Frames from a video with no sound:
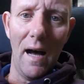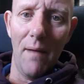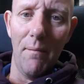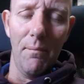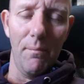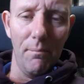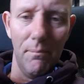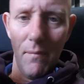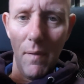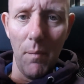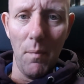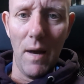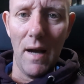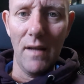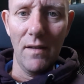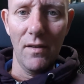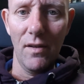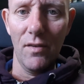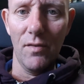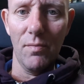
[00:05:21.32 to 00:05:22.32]
my
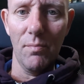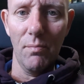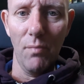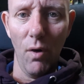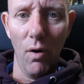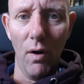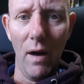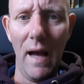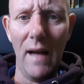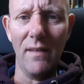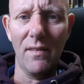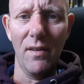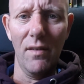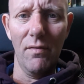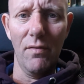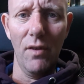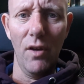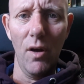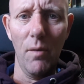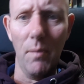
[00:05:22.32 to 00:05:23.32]
mind is more
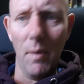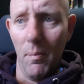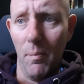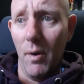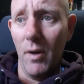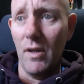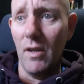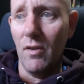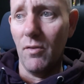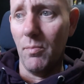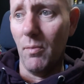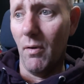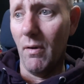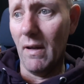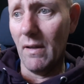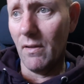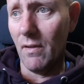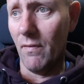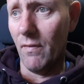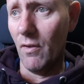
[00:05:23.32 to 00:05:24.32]
active, you know, my body is more
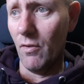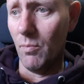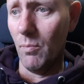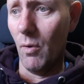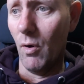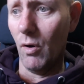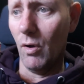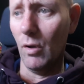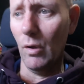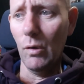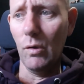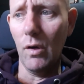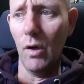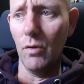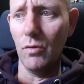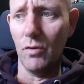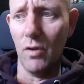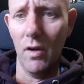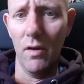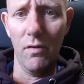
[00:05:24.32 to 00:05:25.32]
active. There's more
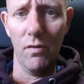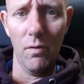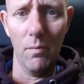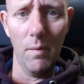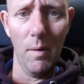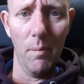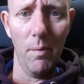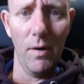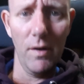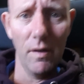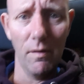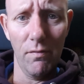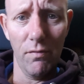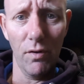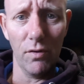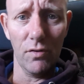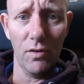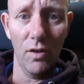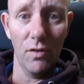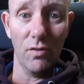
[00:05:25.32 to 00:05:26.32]
glucose going through my body,
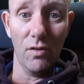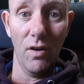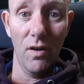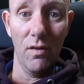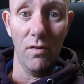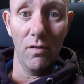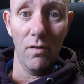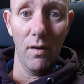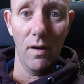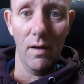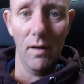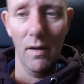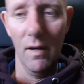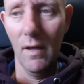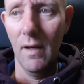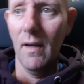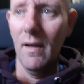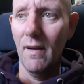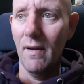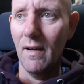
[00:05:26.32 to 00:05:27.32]
fructose going through it.
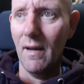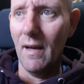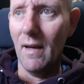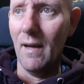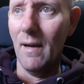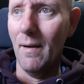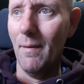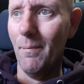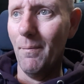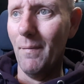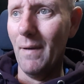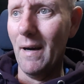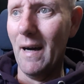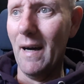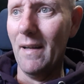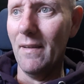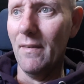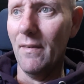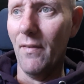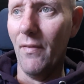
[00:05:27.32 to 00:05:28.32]

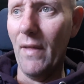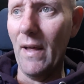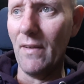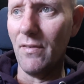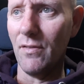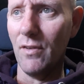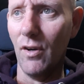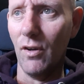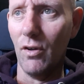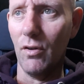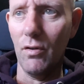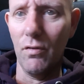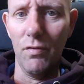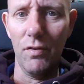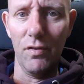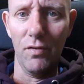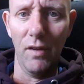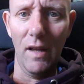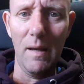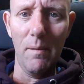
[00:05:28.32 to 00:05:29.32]
And that's not good
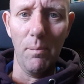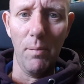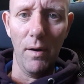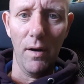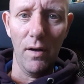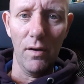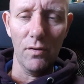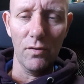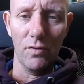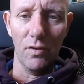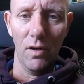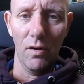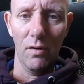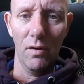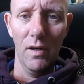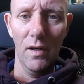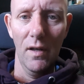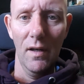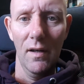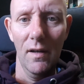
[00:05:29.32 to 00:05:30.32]
for sleep, you know. So
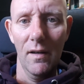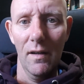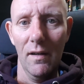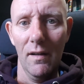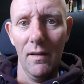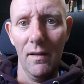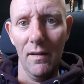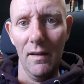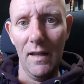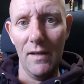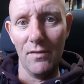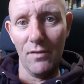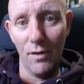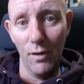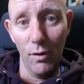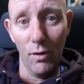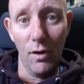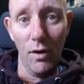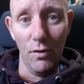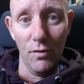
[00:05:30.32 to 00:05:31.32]
less
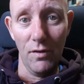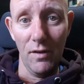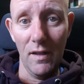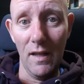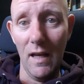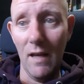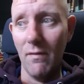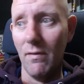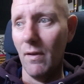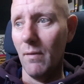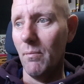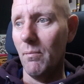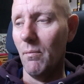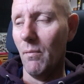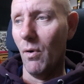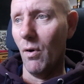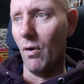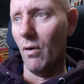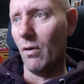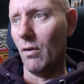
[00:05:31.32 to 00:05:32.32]
glucose in the evening,
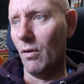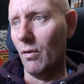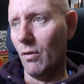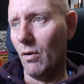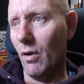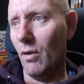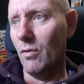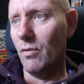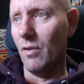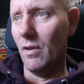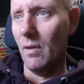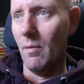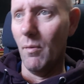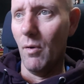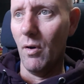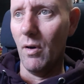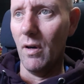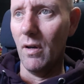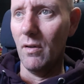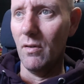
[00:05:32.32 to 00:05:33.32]
more glucose in the
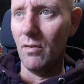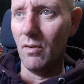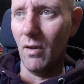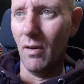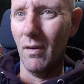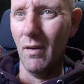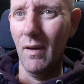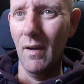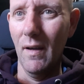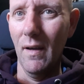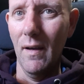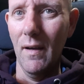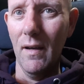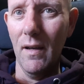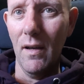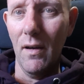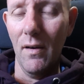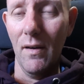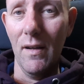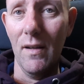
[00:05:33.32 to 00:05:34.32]
morning. So,
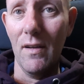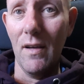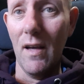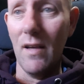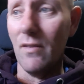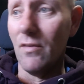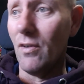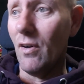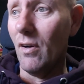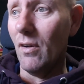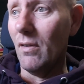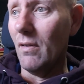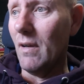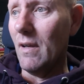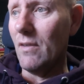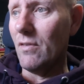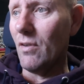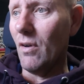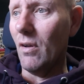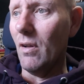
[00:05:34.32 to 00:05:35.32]
you know, and it's all
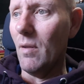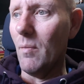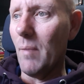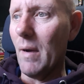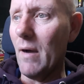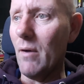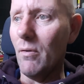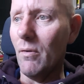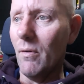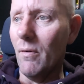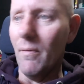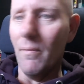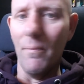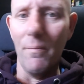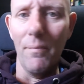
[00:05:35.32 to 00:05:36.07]
about